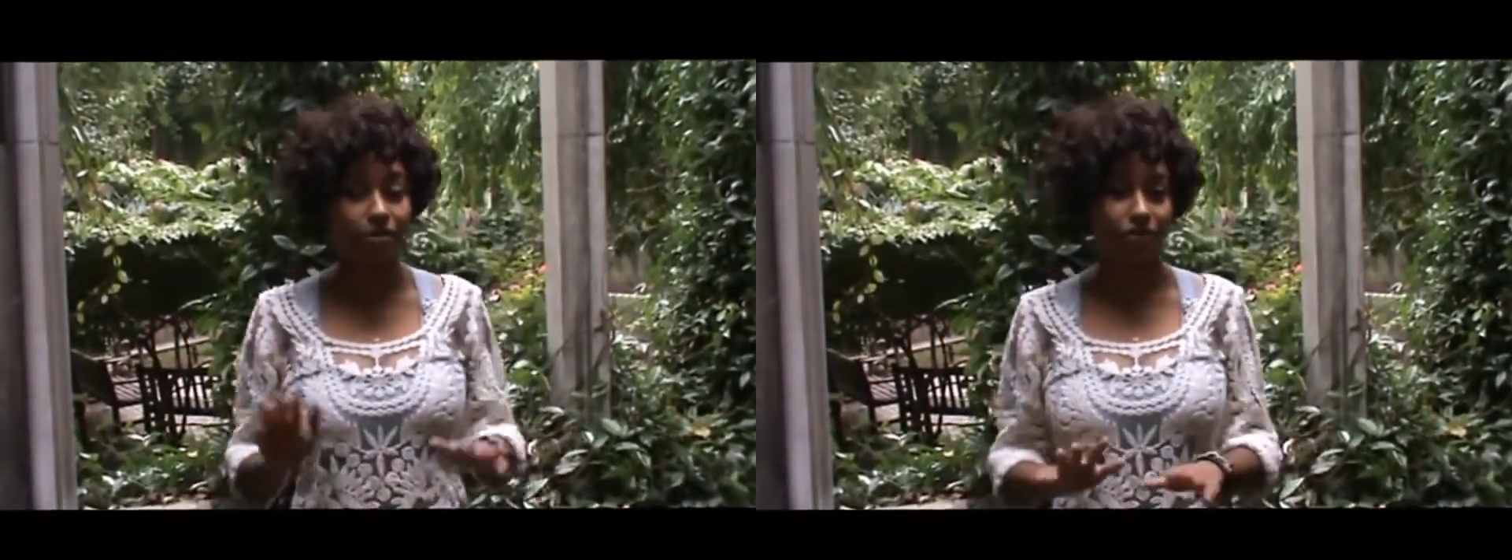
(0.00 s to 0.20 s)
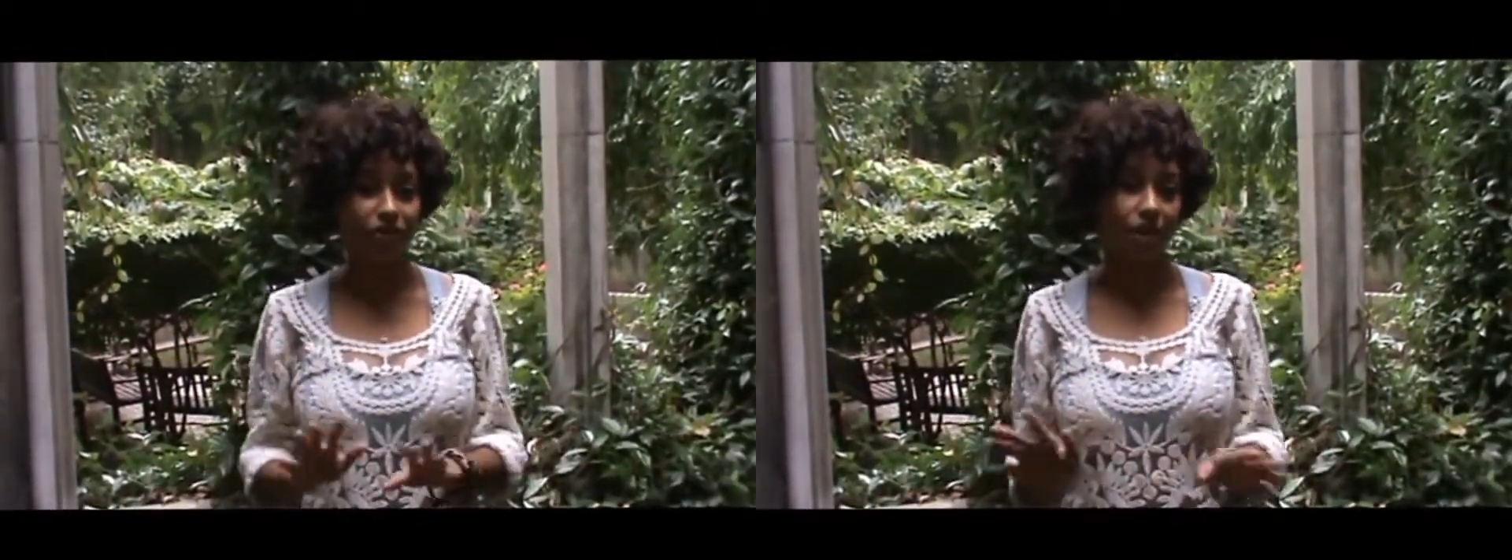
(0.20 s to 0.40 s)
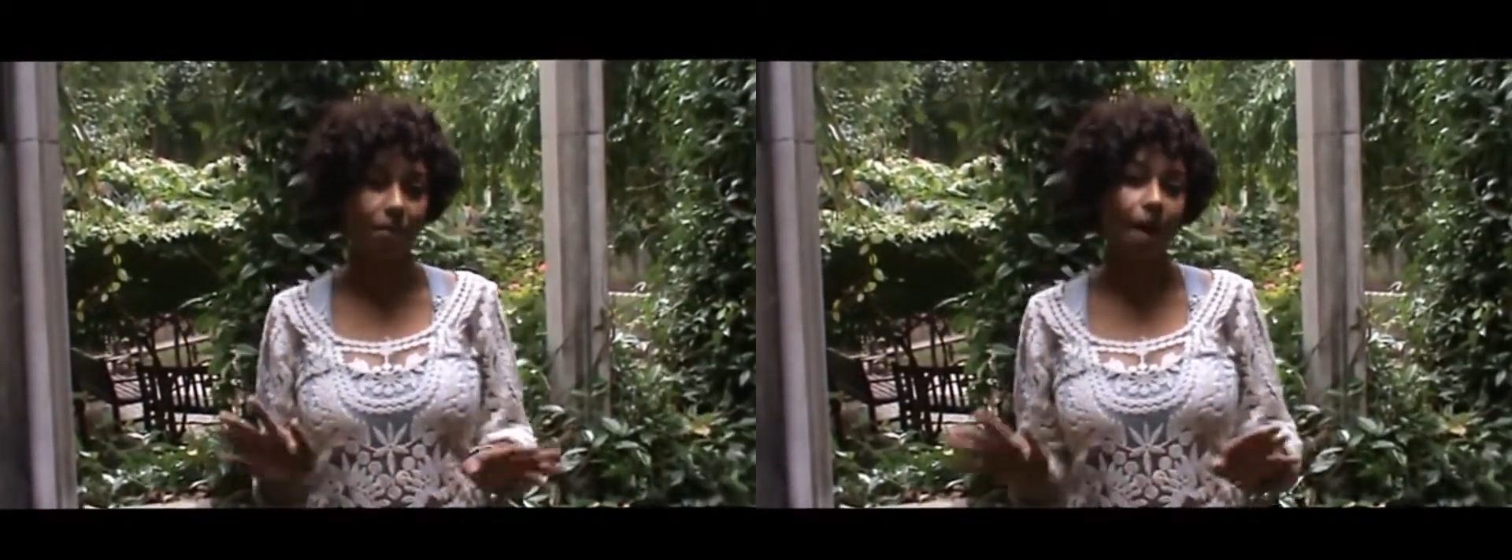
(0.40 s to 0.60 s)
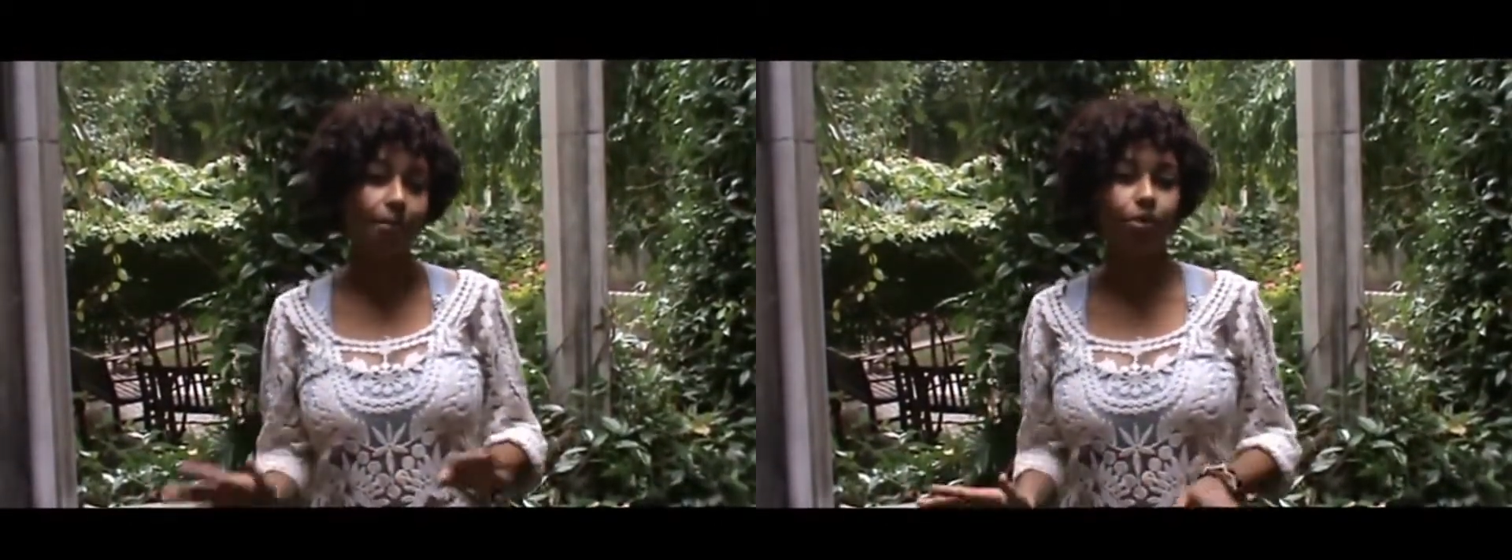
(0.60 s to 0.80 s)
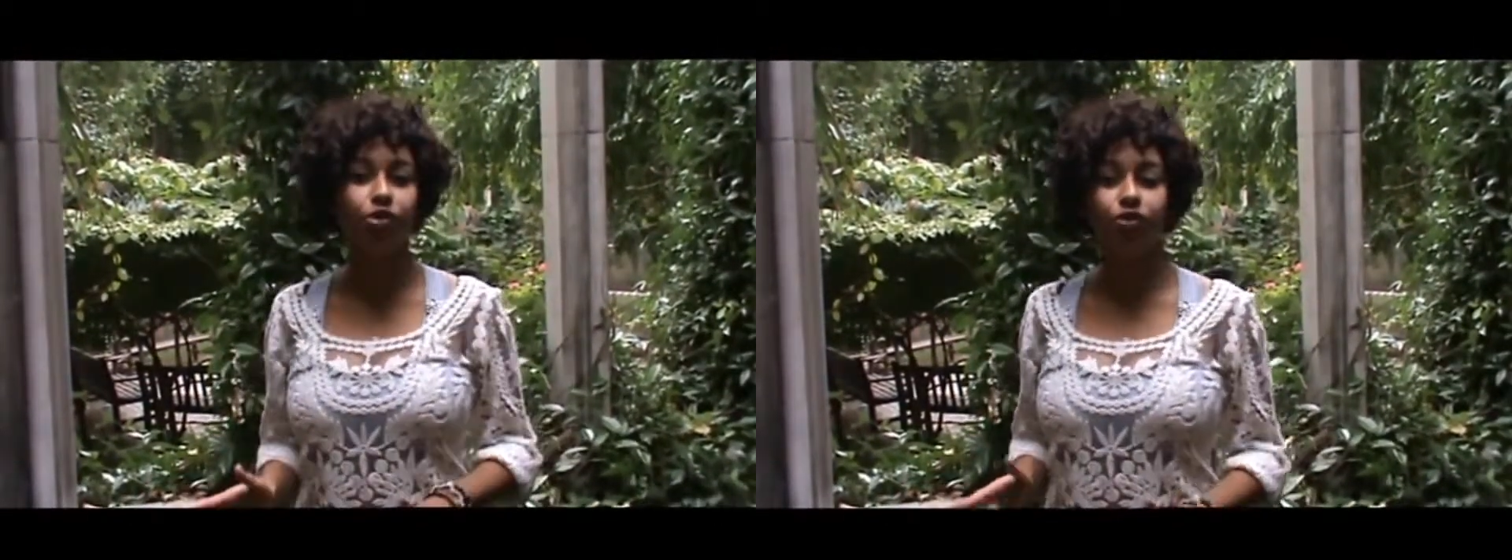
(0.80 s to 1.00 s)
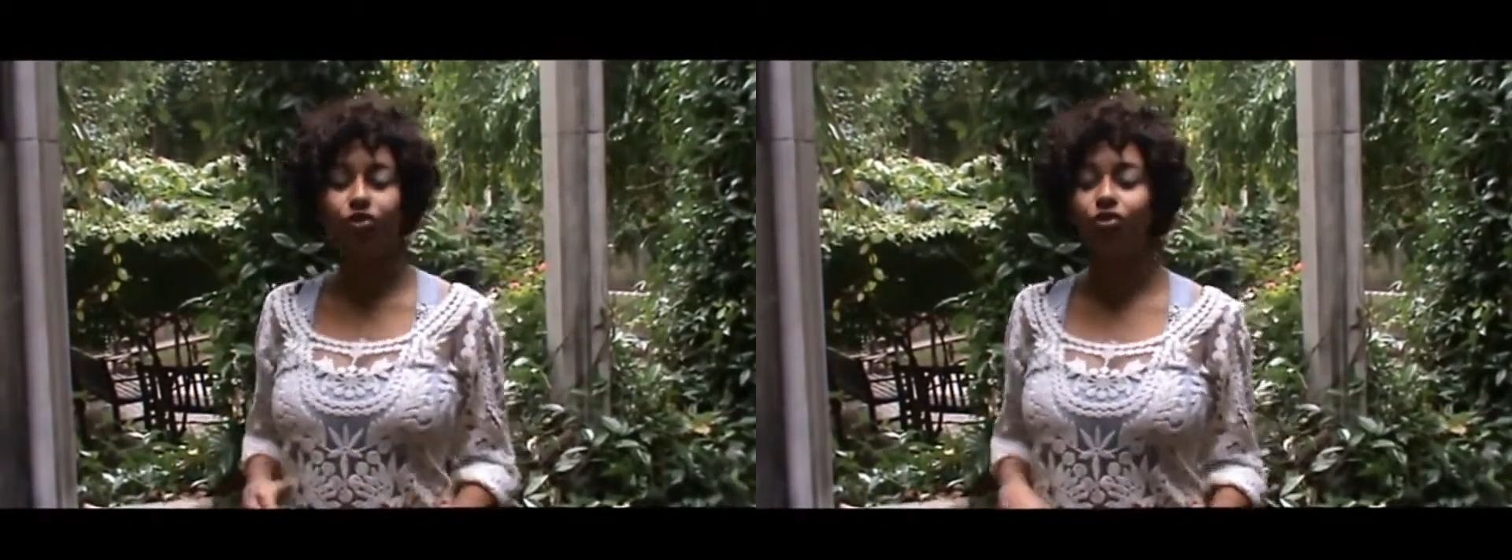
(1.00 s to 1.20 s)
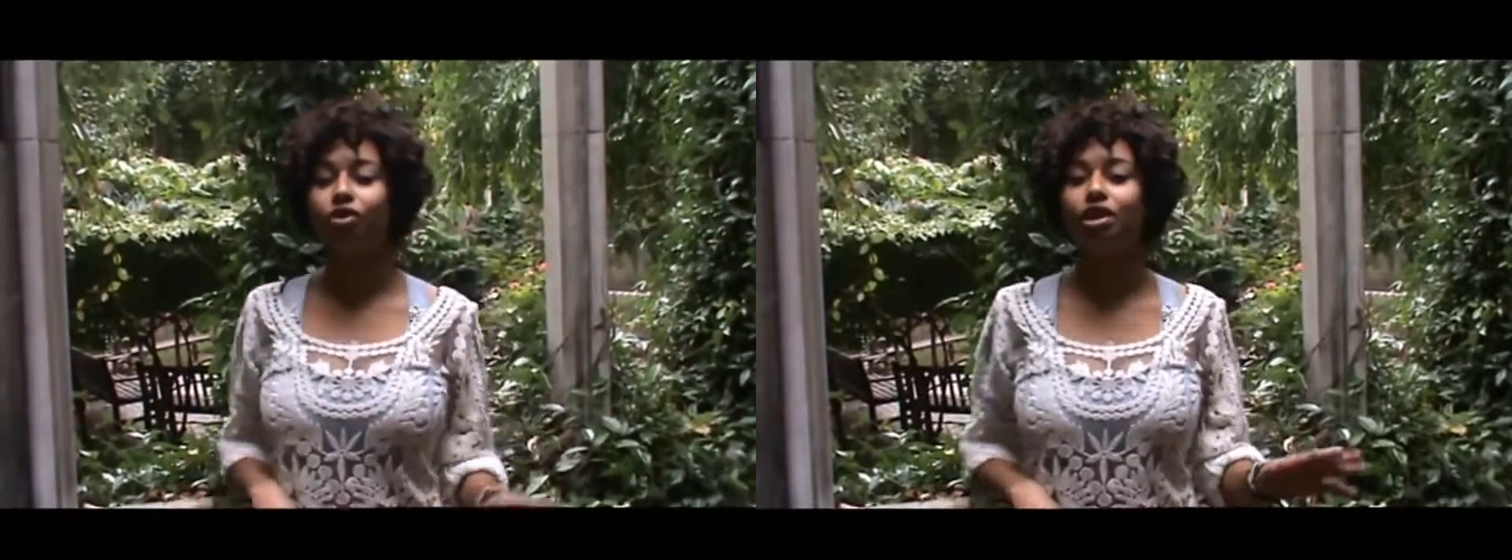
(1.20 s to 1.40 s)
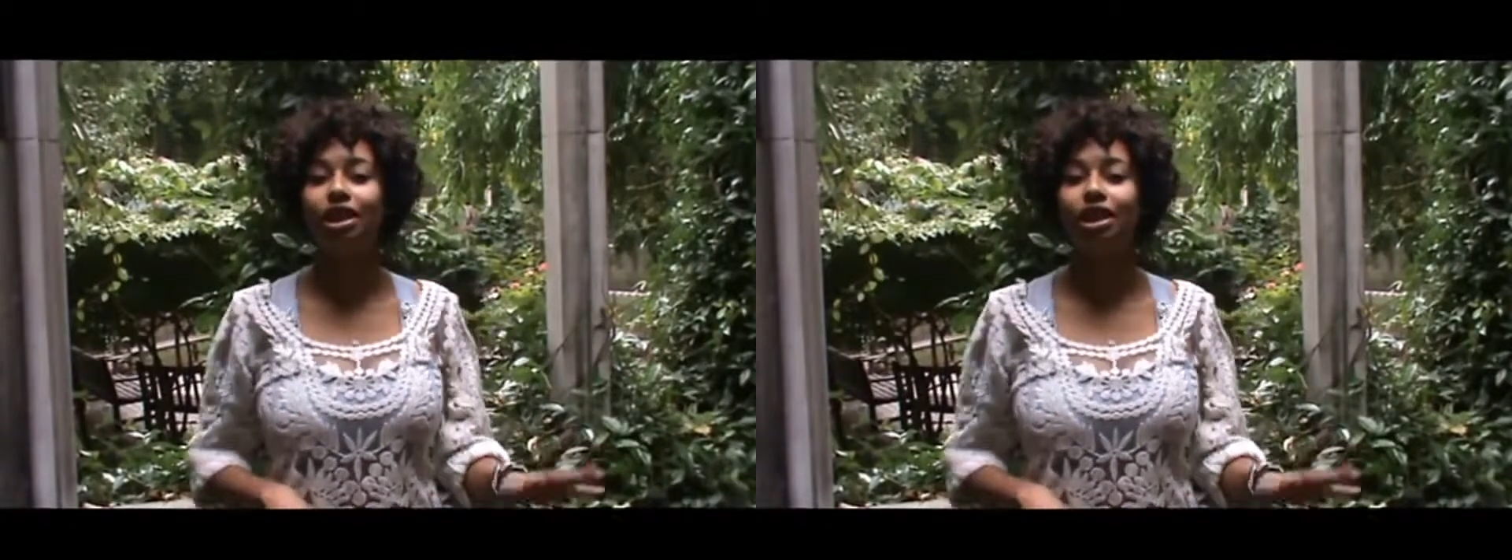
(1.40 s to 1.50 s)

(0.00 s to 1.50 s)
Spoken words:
if you think about a movie, you've got the